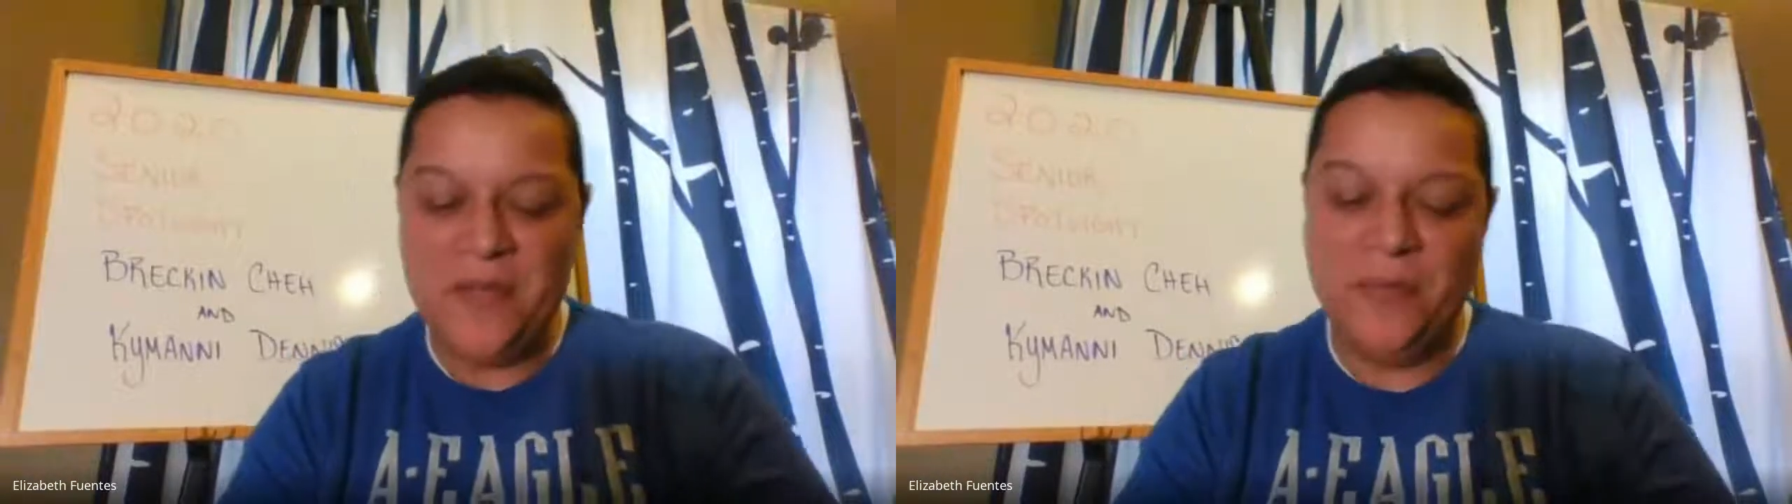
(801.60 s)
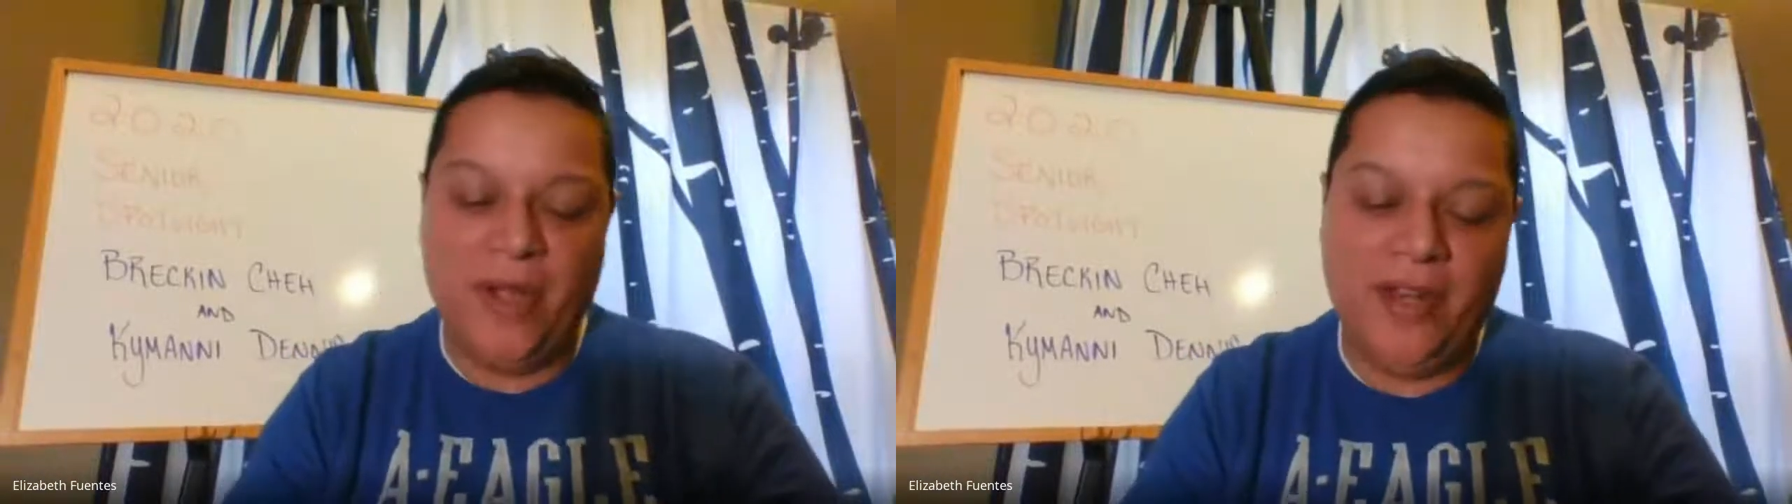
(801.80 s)

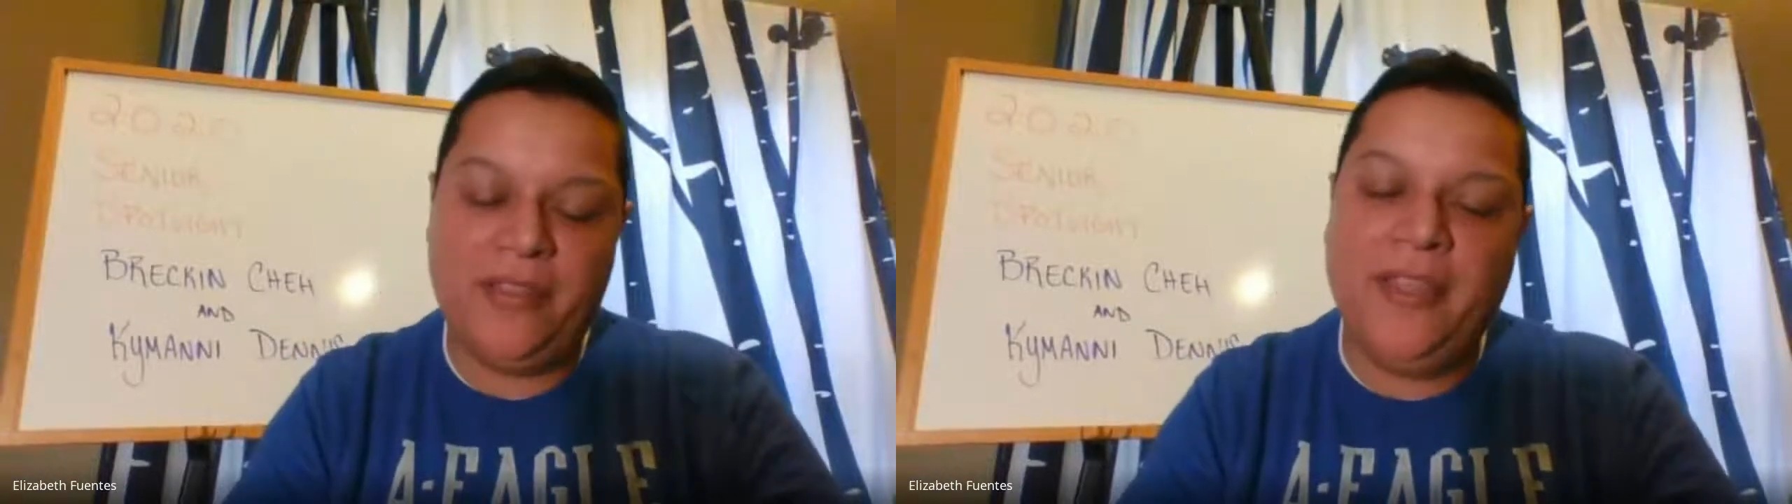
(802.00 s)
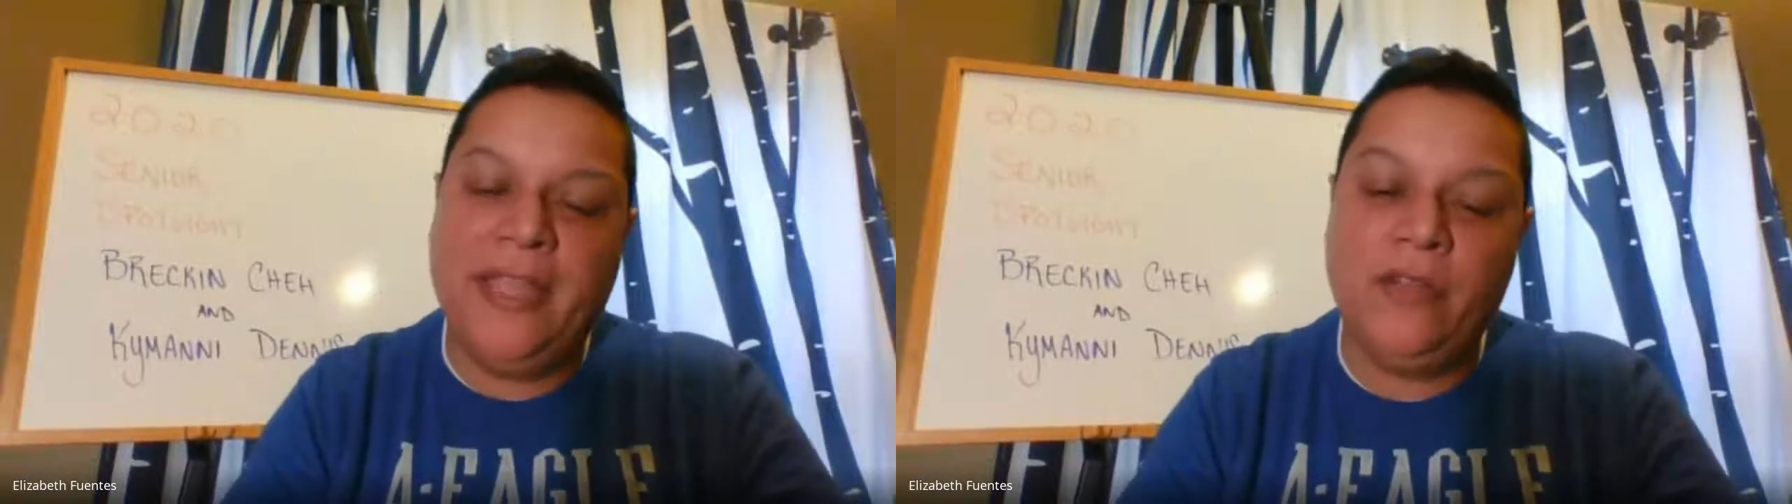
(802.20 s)

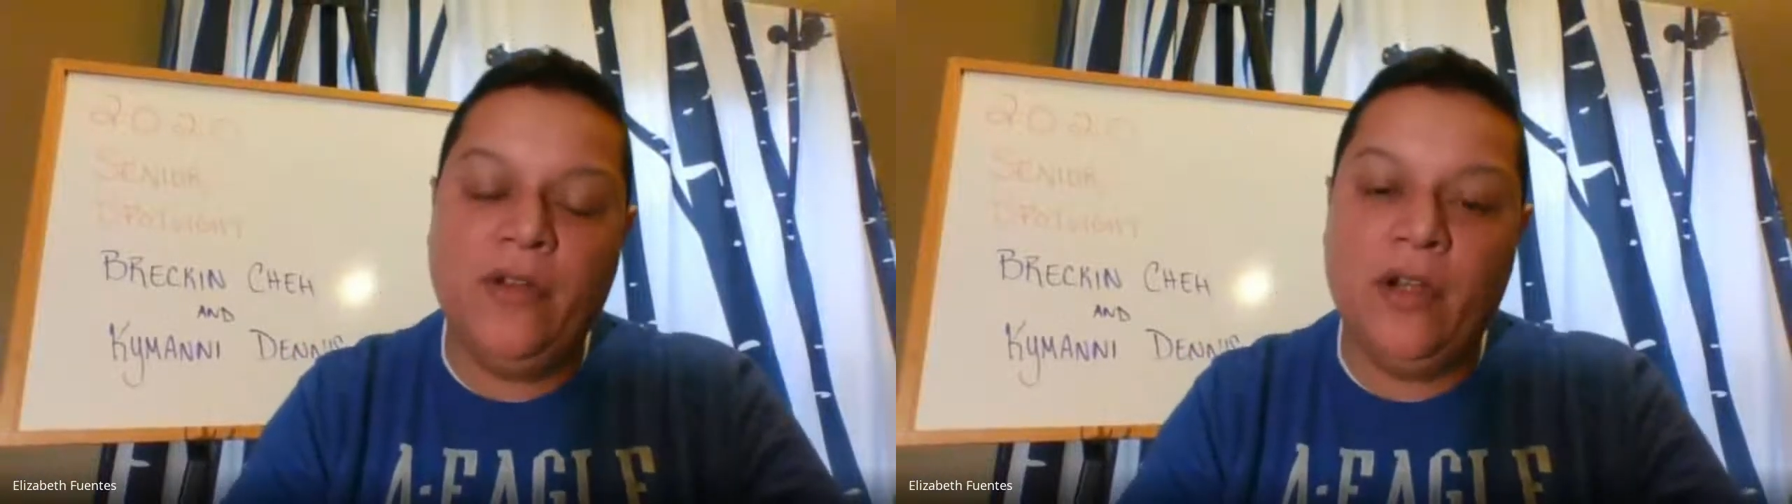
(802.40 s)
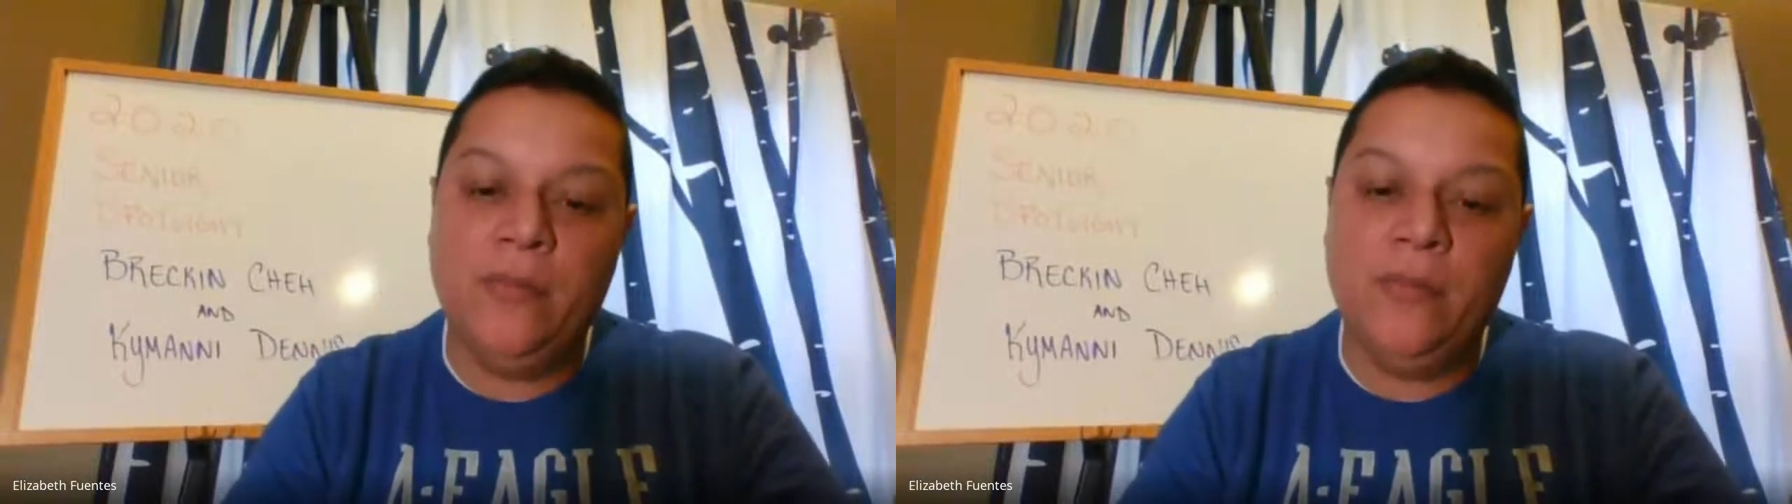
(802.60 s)
But thank you very